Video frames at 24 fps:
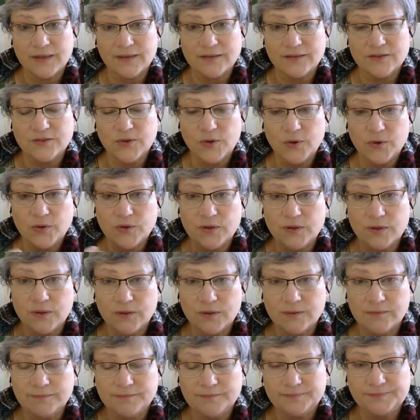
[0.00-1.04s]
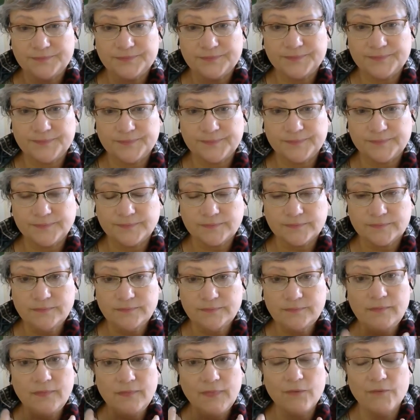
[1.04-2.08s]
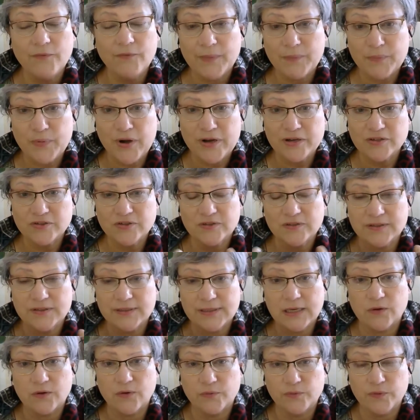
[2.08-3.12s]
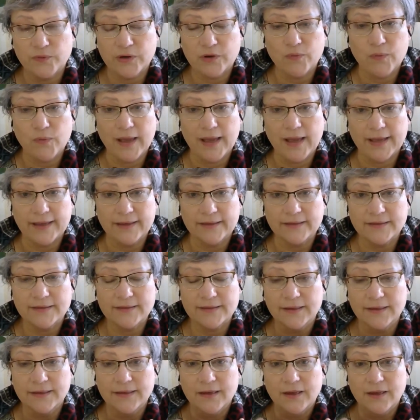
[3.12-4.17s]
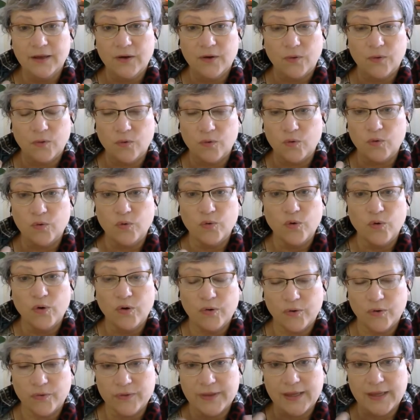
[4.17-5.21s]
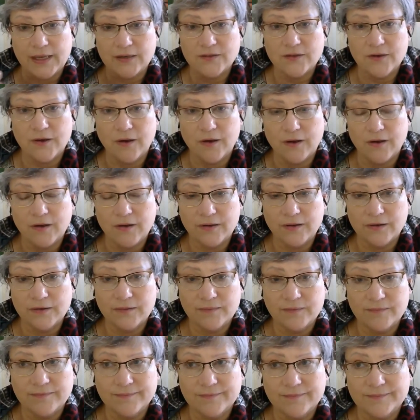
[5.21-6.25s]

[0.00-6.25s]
certain vibrations that are required or that are